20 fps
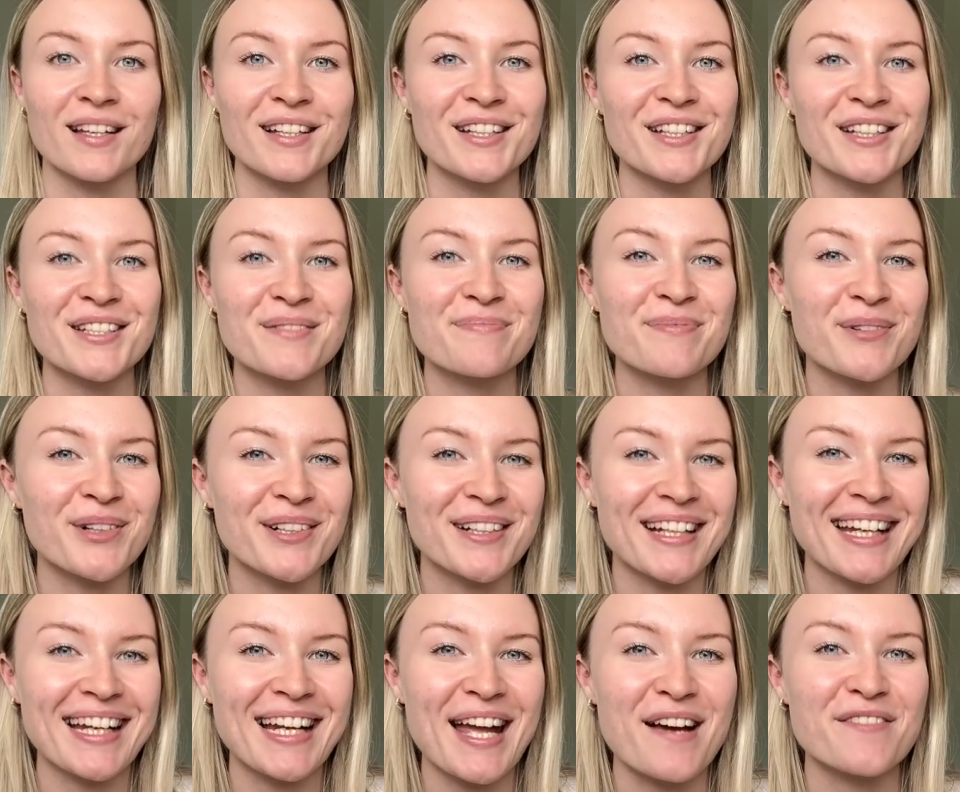Good
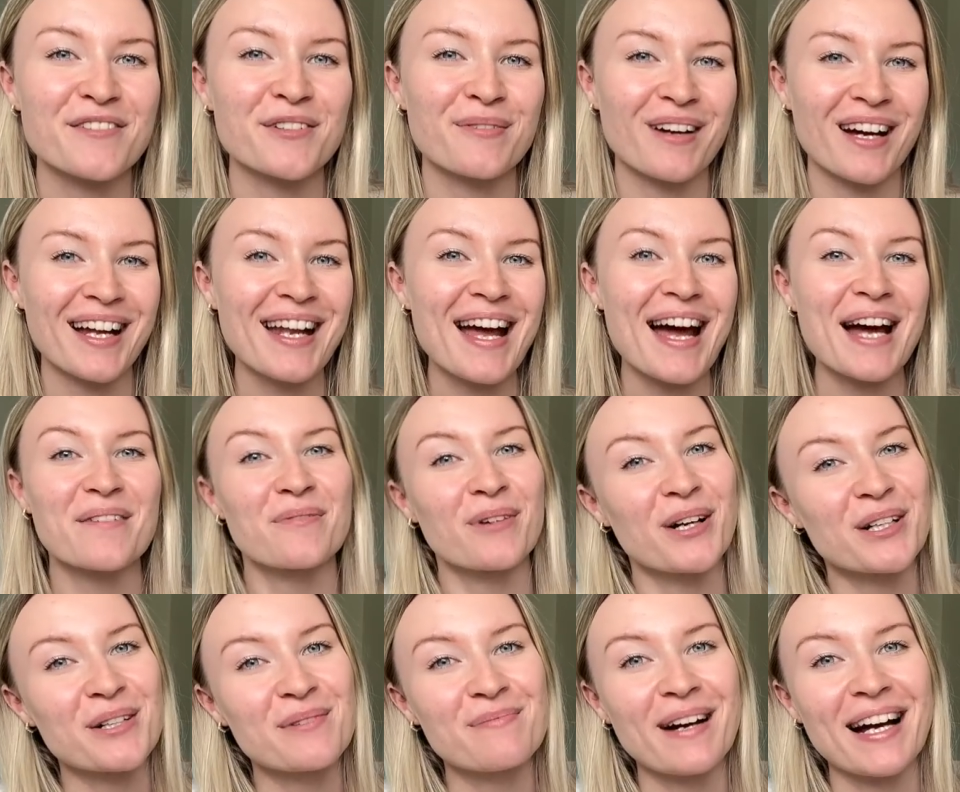morning everyone and
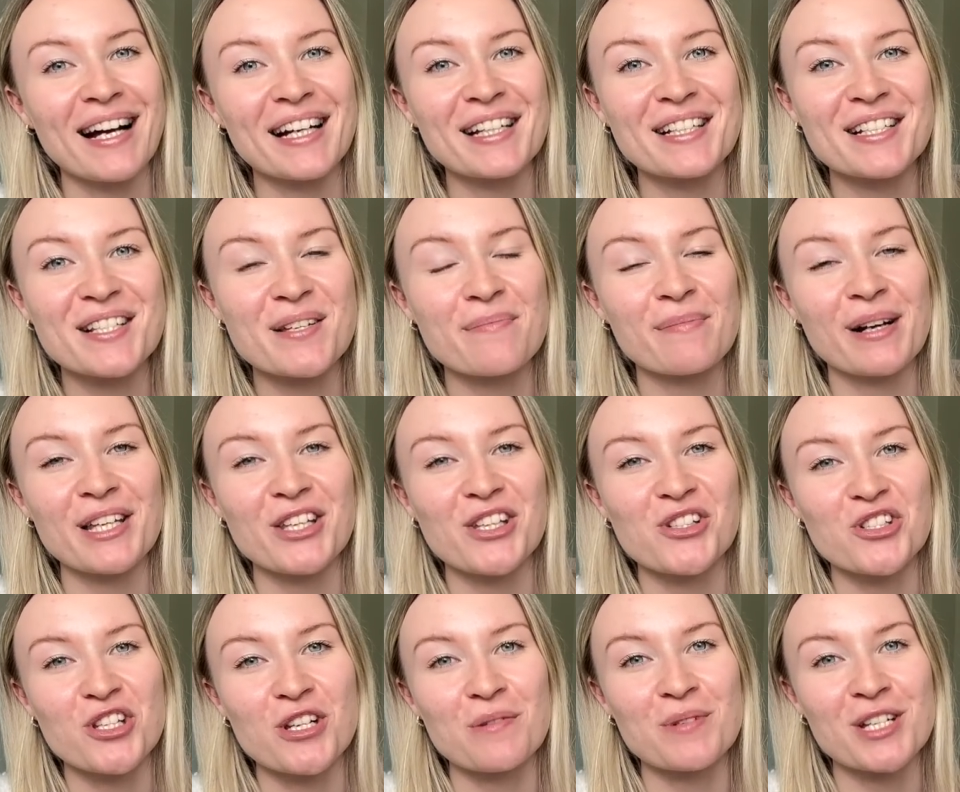welcome back to my
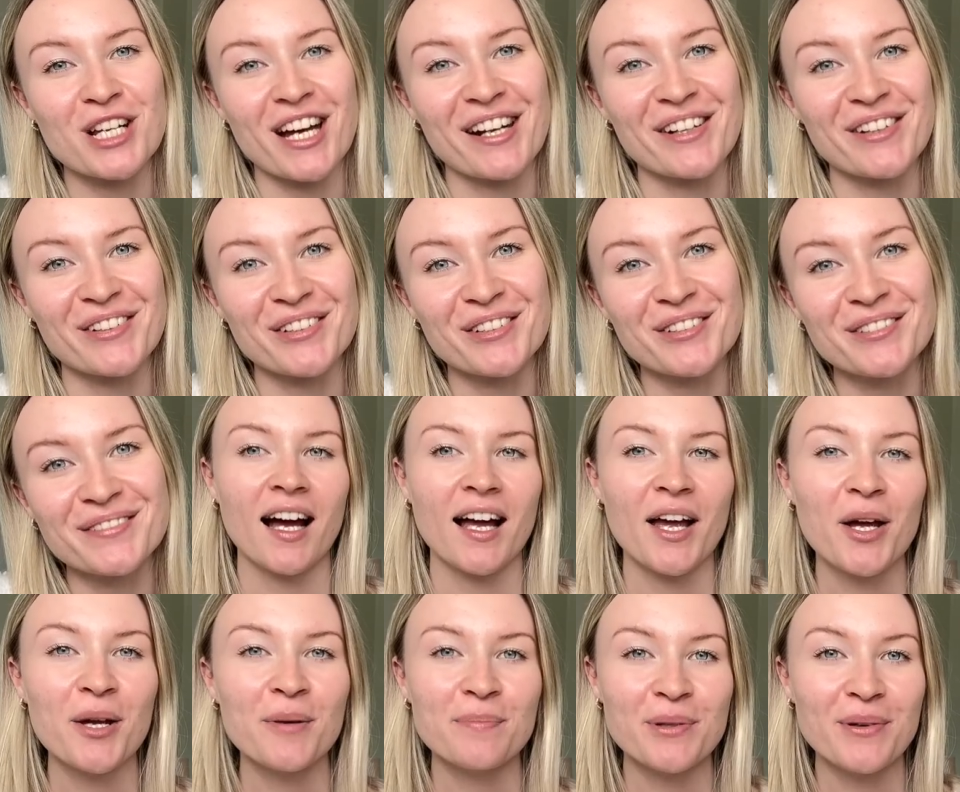YouTube channel. I
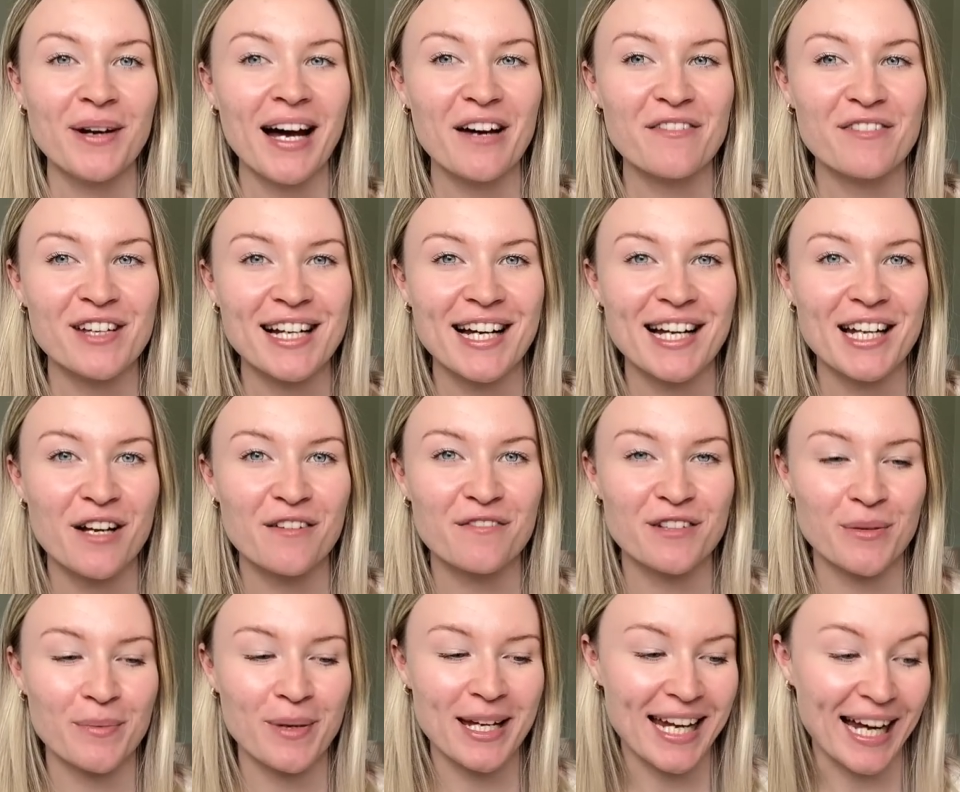hope you're having a
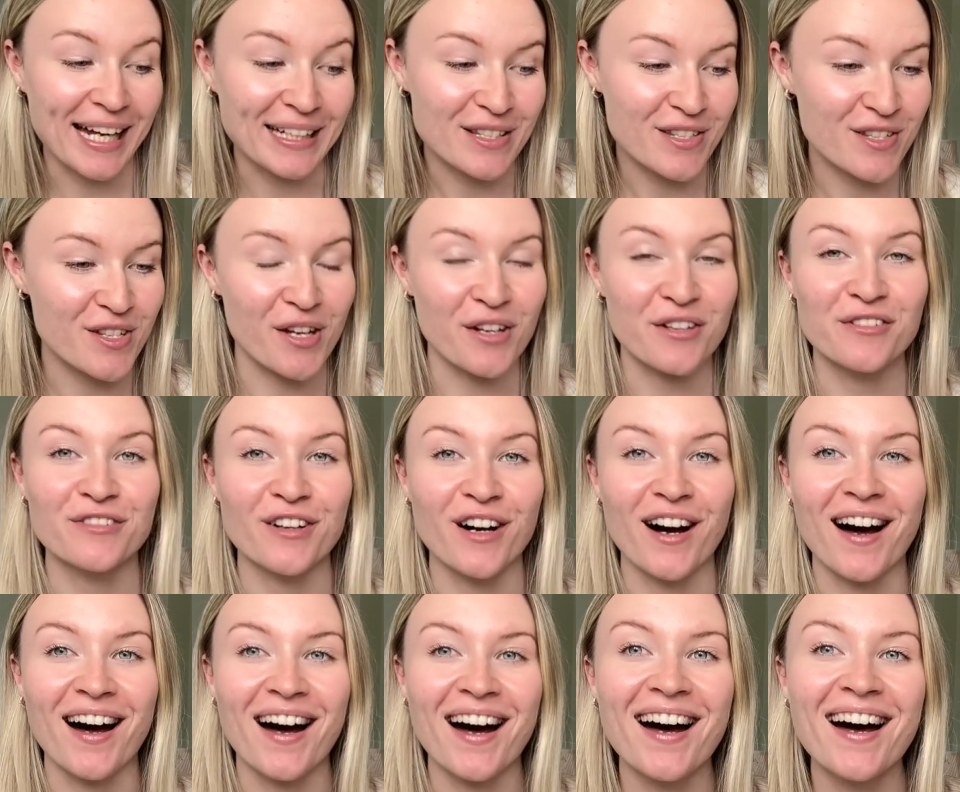lovely weekend so
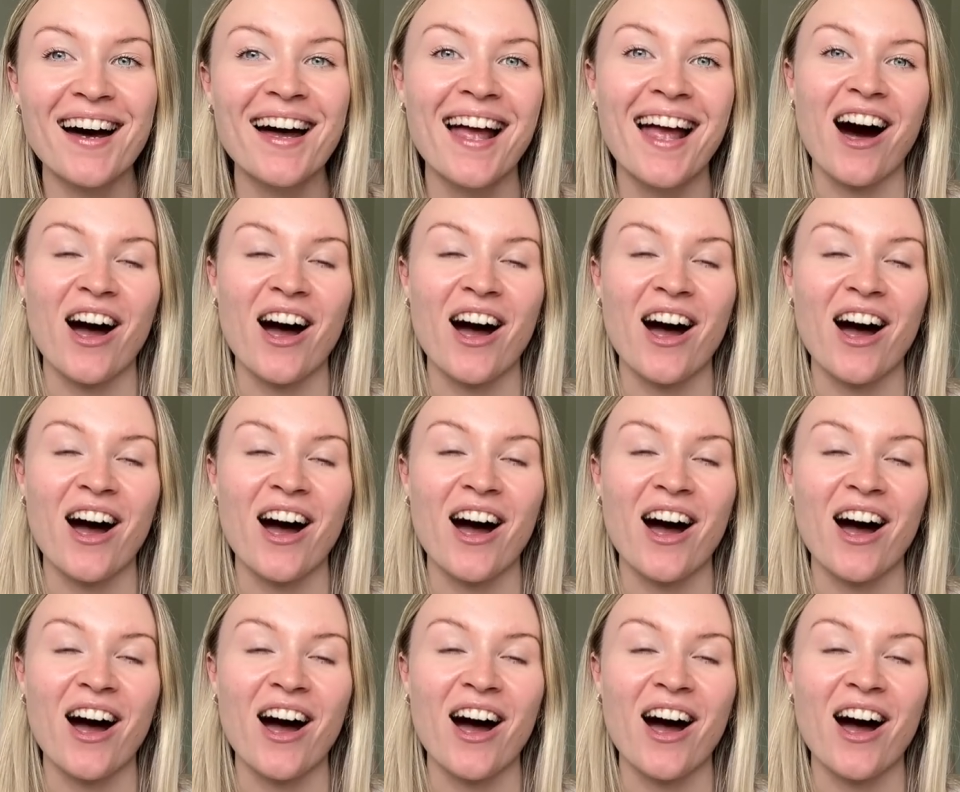far.